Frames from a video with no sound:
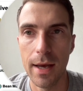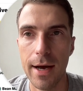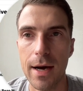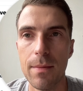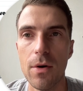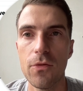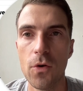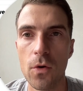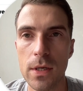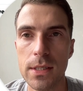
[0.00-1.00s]
Of
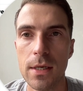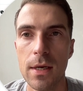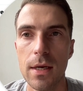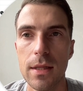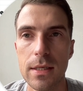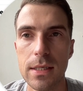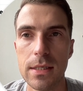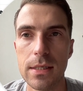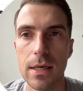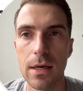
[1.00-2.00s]
course, this
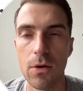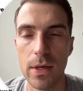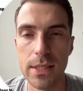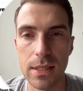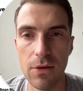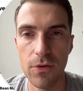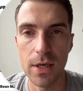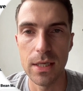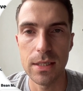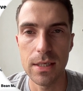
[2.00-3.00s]
is quite
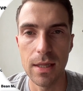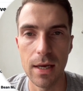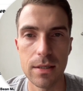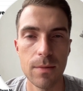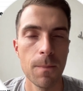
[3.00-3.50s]
significant in that,